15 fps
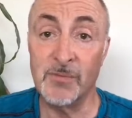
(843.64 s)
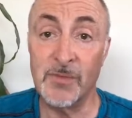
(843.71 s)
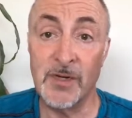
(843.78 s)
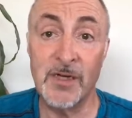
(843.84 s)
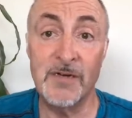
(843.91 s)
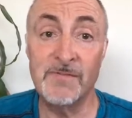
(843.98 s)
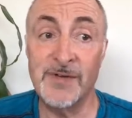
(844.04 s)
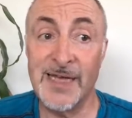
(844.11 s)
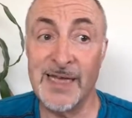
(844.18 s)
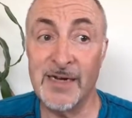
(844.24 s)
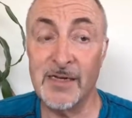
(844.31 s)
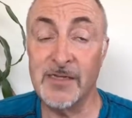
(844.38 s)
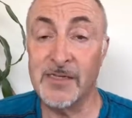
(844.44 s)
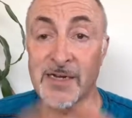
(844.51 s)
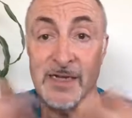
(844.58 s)
love, and
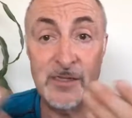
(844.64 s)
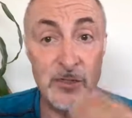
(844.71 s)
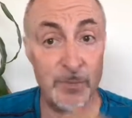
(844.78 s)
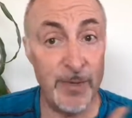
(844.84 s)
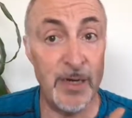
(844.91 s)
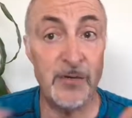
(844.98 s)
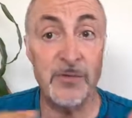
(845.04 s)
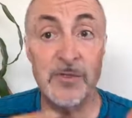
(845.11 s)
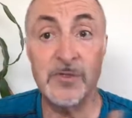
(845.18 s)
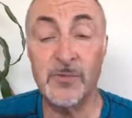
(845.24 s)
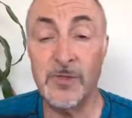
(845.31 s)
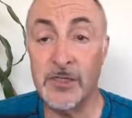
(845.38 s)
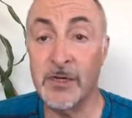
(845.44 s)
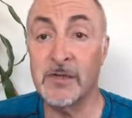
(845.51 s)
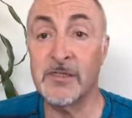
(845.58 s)
understanding those boundaries,
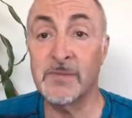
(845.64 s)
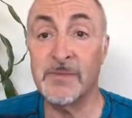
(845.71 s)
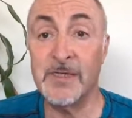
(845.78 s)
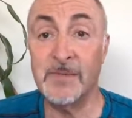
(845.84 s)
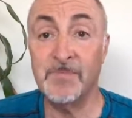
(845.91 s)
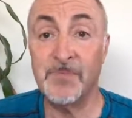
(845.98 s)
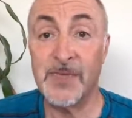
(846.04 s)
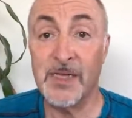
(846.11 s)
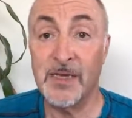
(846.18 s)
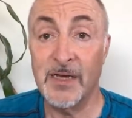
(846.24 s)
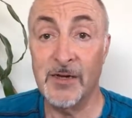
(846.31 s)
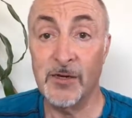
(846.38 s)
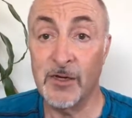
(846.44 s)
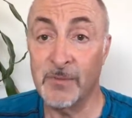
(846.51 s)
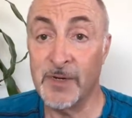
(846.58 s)
reach out to me.
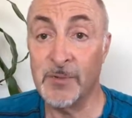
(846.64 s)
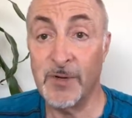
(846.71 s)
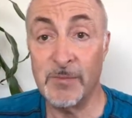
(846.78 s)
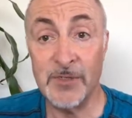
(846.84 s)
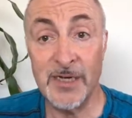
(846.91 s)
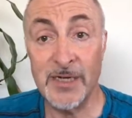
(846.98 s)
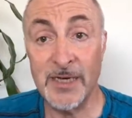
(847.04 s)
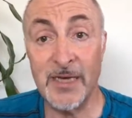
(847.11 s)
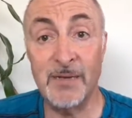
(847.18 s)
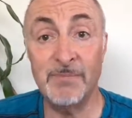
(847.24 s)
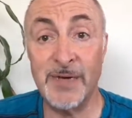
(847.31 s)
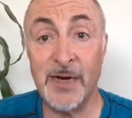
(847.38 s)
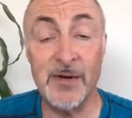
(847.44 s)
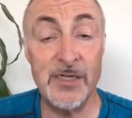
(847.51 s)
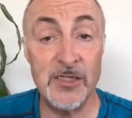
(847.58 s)
And you go to my website again,
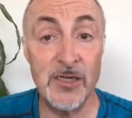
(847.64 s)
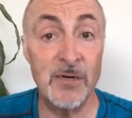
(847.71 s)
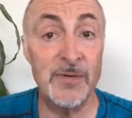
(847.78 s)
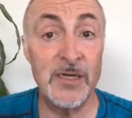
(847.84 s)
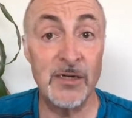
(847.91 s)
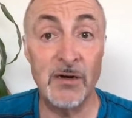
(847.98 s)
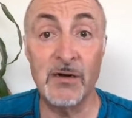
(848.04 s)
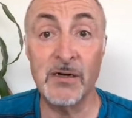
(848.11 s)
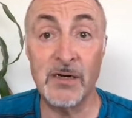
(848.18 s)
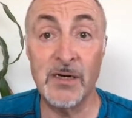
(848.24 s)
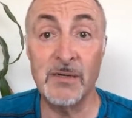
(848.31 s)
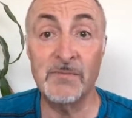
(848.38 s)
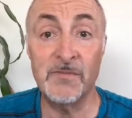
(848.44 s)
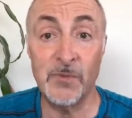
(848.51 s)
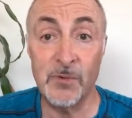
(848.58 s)
barry selby dot
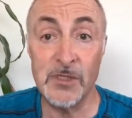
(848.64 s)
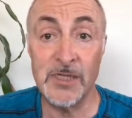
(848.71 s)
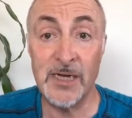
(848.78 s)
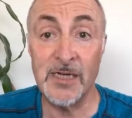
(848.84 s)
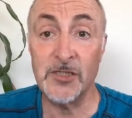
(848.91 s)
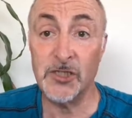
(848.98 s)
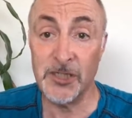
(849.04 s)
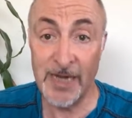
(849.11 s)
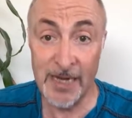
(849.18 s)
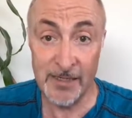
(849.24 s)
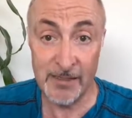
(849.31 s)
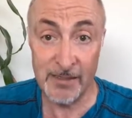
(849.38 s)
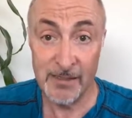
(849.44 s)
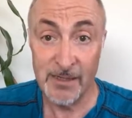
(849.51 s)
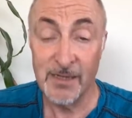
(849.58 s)
com forward slash
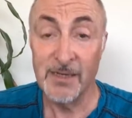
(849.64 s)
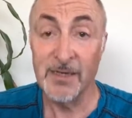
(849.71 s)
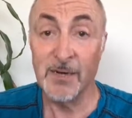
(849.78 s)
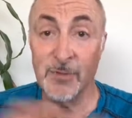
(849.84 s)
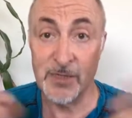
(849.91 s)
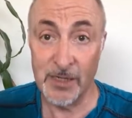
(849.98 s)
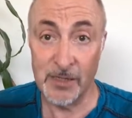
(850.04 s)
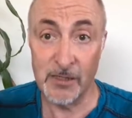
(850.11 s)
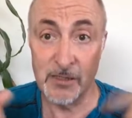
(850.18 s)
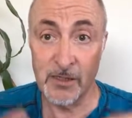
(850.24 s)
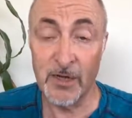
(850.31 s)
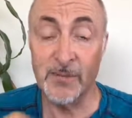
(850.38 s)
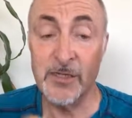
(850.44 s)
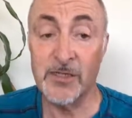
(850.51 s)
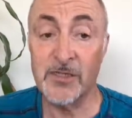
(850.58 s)
chat. I'll put the links in the
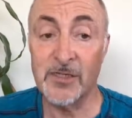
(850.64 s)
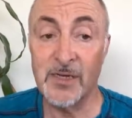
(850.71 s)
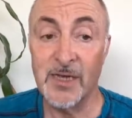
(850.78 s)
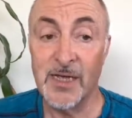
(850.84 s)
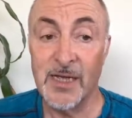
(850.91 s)
comments.